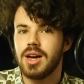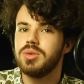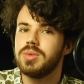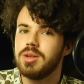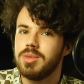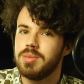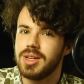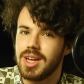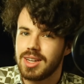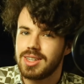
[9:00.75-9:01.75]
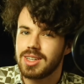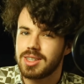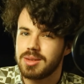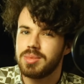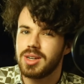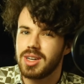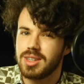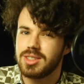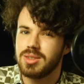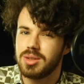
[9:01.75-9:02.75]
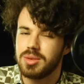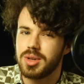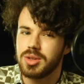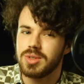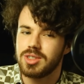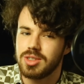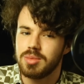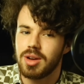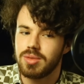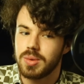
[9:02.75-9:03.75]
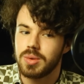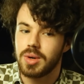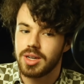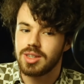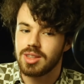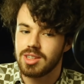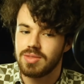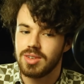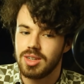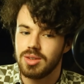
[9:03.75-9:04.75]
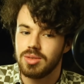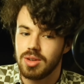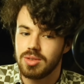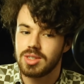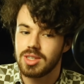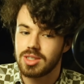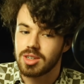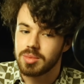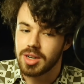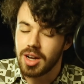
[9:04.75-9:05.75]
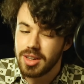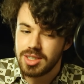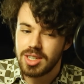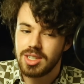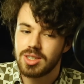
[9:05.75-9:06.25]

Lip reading: I don't want to be pedantic, but I also don't want to assume everyone watching this video knows this terminology,